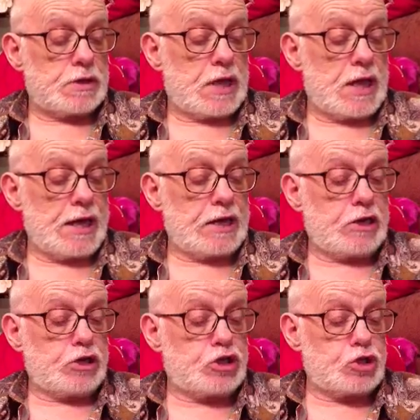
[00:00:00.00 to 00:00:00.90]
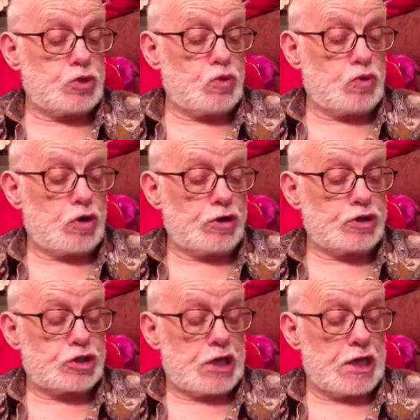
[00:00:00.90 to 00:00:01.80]
I too
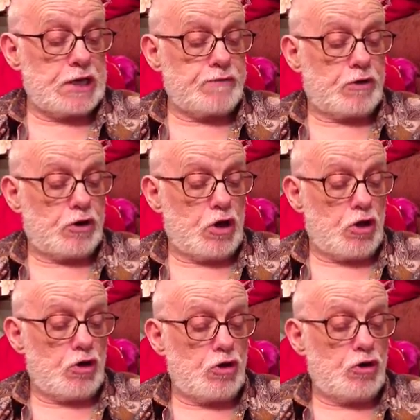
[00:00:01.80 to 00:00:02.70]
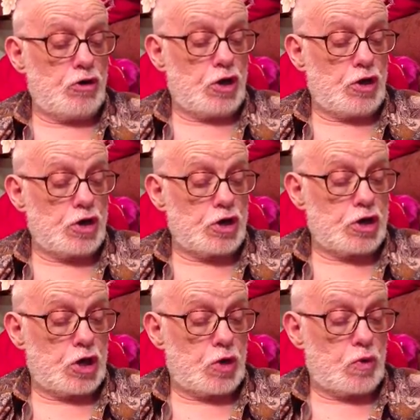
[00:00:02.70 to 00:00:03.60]
contrived long, long
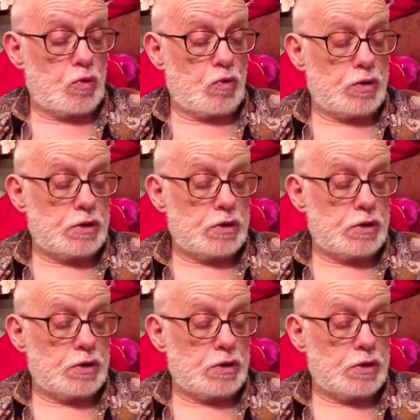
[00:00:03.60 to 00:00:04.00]
ago.